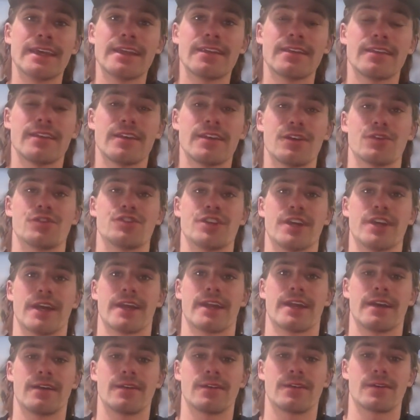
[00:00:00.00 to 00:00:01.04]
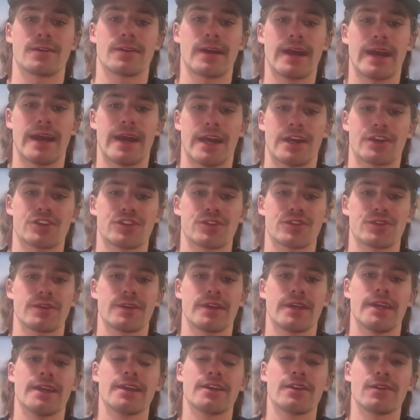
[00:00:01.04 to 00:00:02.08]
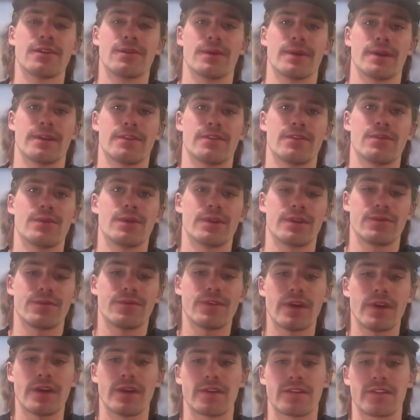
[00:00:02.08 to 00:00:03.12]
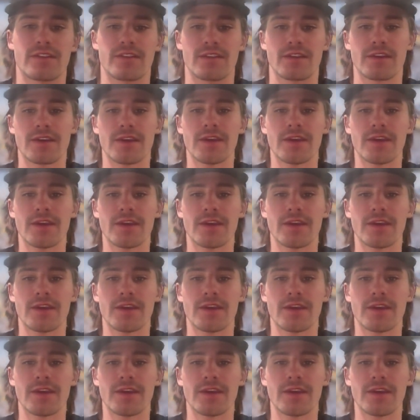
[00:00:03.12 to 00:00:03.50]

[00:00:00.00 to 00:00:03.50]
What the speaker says: get to your checkout are actually going to convert.